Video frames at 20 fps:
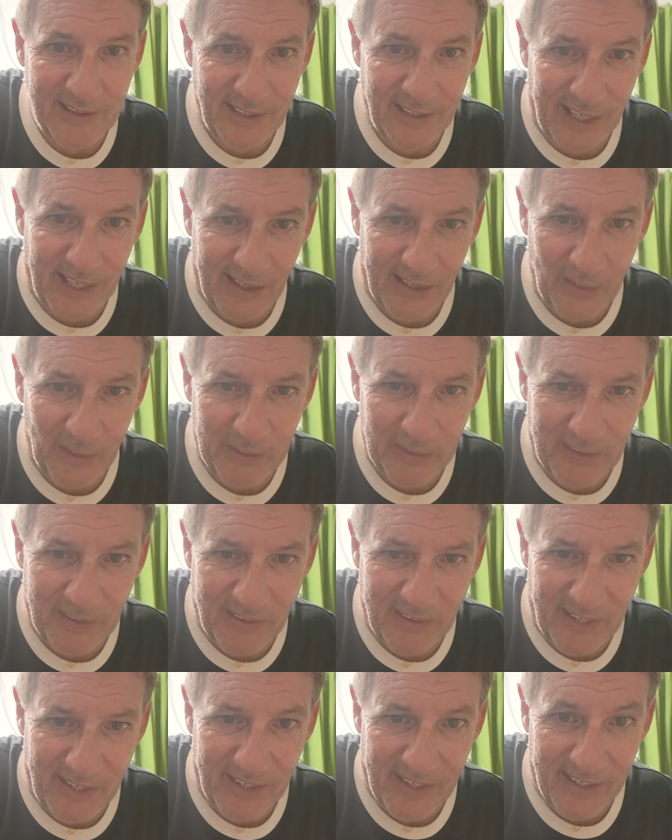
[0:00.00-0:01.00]
I don't know what to
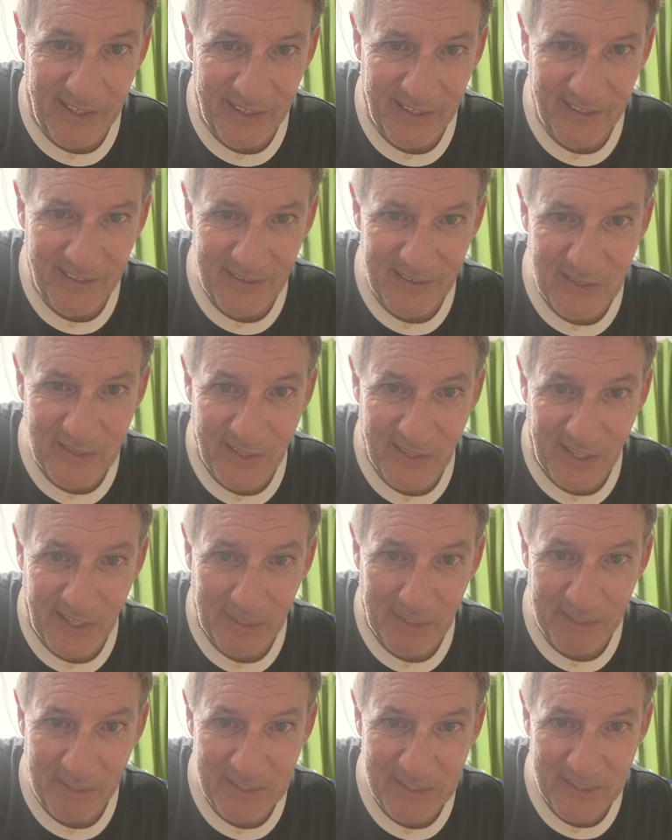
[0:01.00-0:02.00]
tell you. There's a lot of
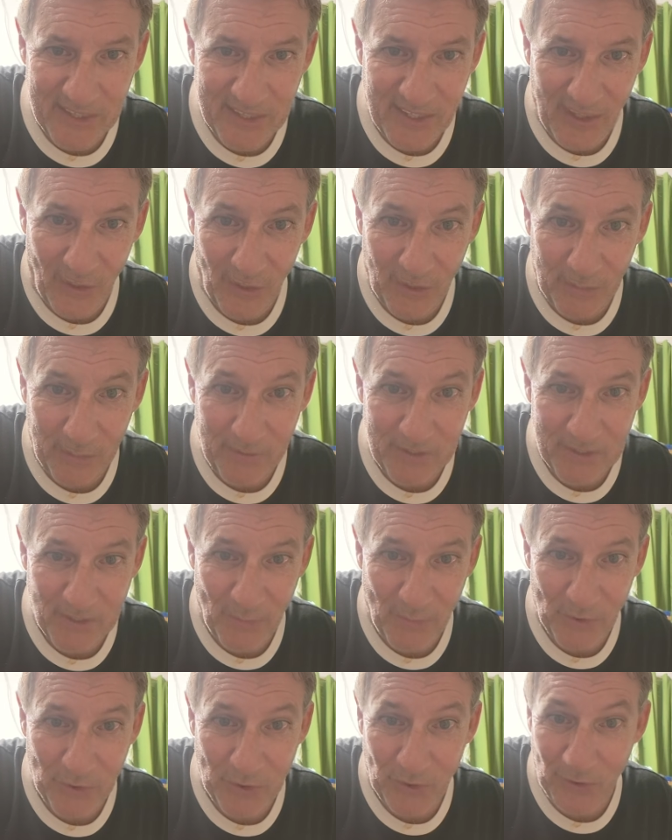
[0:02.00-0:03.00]
places. It all depends on
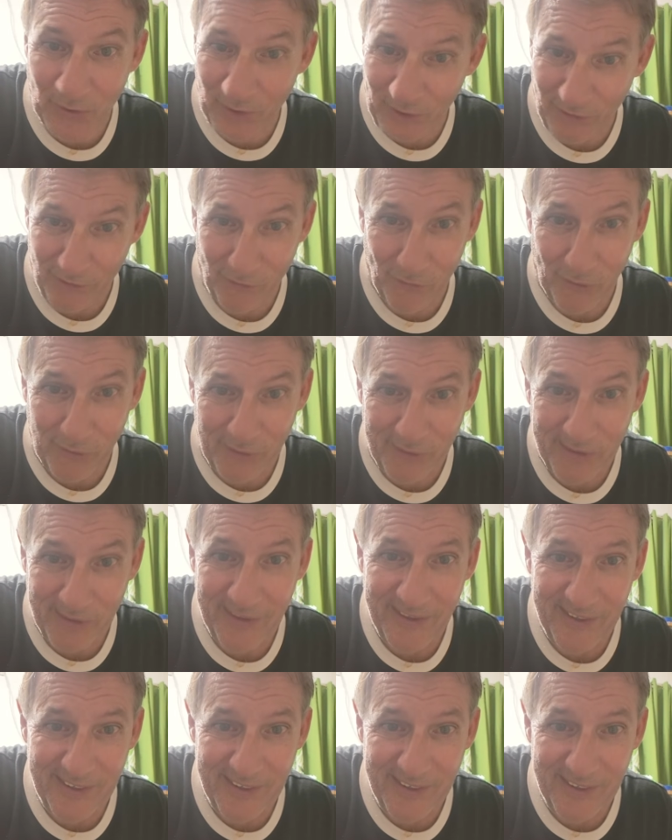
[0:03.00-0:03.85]
what you're looking for.